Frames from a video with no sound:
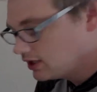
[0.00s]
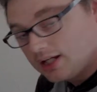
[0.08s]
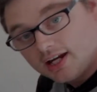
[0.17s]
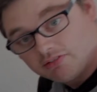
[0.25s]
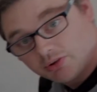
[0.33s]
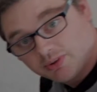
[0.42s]

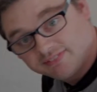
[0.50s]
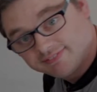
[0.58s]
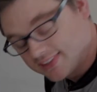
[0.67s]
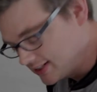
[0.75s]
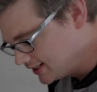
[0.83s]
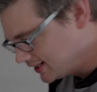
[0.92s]
Hey everyone,
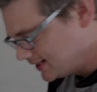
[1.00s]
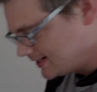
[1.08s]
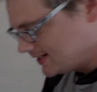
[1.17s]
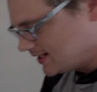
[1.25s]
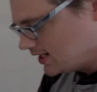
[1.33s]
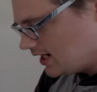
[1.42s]

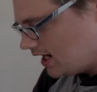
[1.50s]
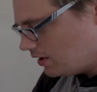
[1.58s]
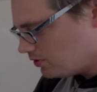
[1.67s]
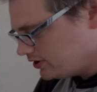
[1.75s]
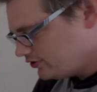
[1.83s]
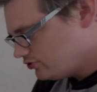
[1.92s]
I
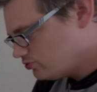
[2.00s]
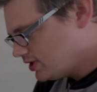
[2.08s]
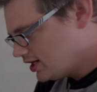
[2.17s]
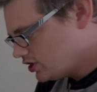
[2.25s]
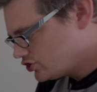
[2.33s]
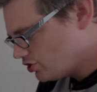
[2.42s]
wanted
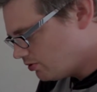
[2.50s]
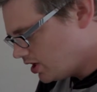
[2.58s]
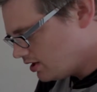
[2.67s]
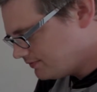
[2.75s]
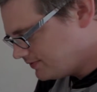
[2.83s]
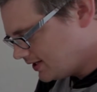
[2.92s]
to show
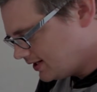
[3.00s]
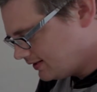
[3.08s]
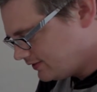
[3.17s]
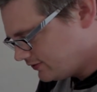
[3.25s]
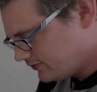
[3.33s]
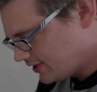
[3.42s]
off
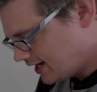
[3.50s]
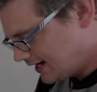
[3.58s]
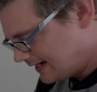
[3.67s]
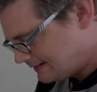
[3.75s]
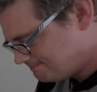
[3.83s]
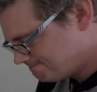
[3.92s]
this
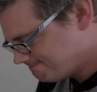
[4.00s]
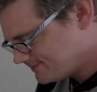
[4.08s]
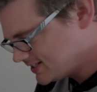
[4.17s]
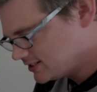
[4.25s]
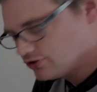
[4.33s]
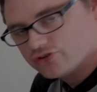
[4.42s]

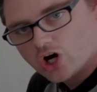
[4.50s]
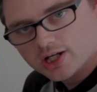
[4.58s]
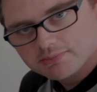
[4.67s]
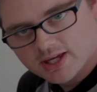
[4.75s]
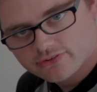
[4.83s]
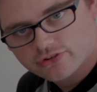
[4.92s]

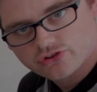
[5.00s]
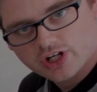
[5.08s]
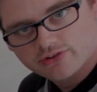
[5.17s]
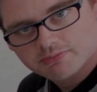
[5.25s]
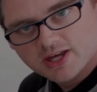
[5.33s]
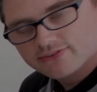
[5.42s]
hockey mask, the
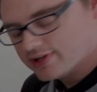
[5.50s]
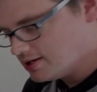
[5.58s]
Jason mask that I